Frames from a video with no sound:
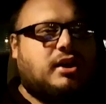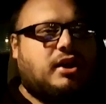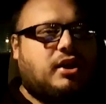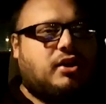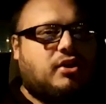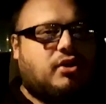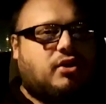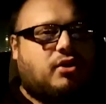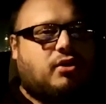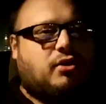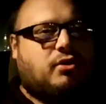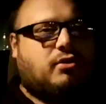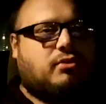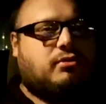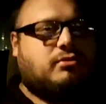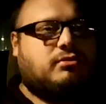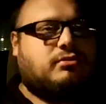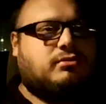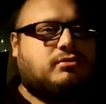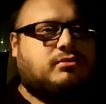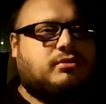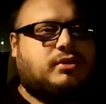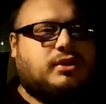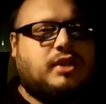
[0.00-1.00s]
You know,
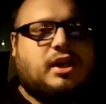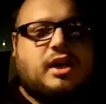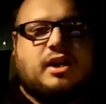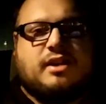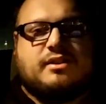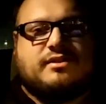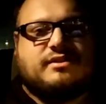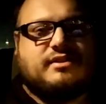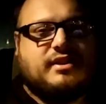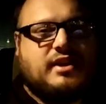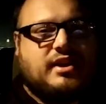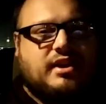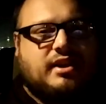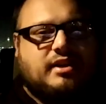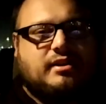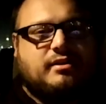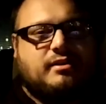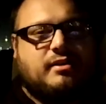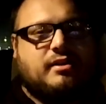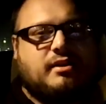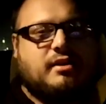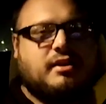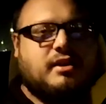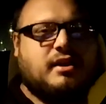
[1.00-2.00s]
with all said,
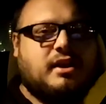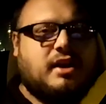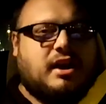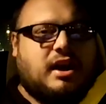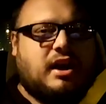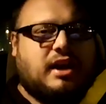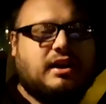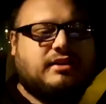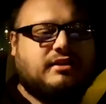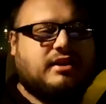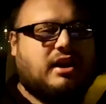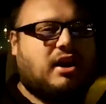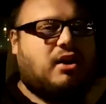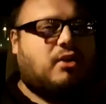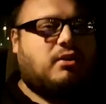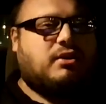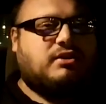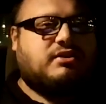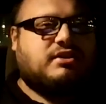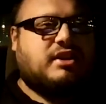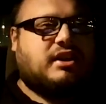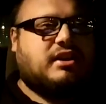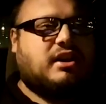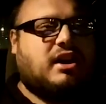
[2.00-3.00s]
as I
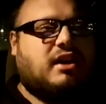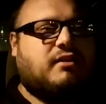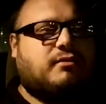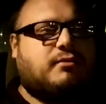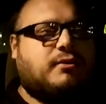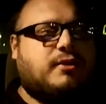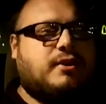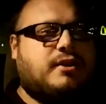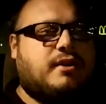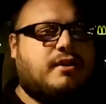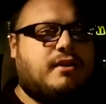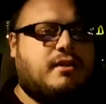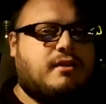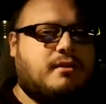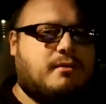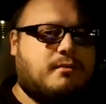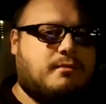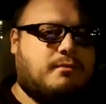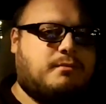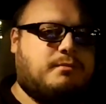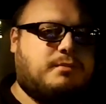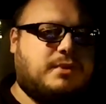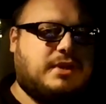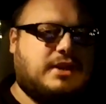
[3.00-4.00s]
always sign off with,
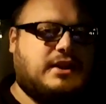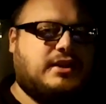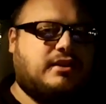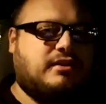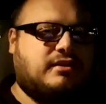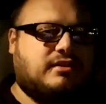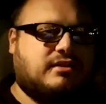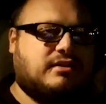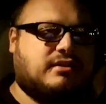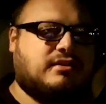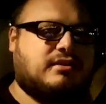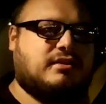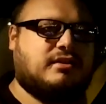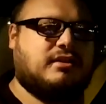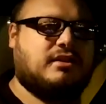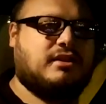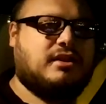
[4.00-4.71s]
peace,